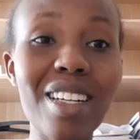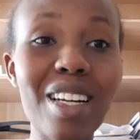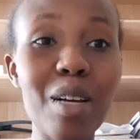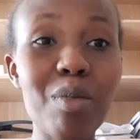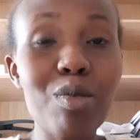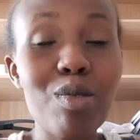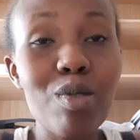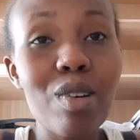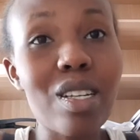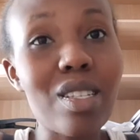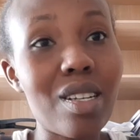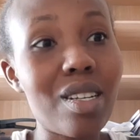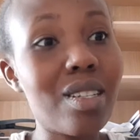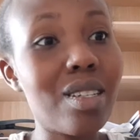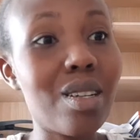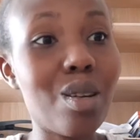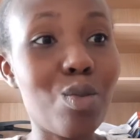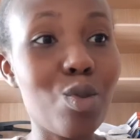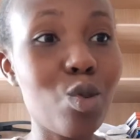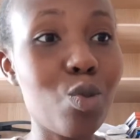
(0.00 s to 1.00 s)
I'm so
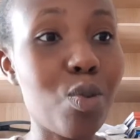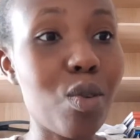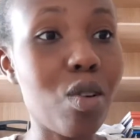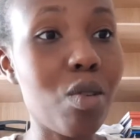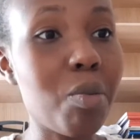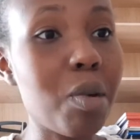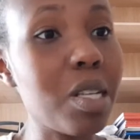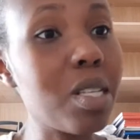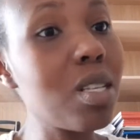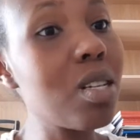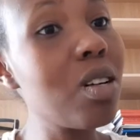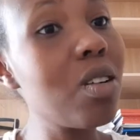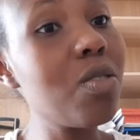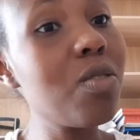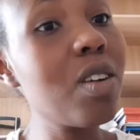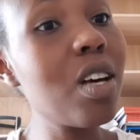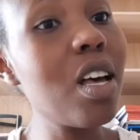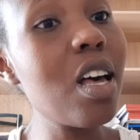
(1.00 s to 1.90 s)
excited. I'm so proud of myself.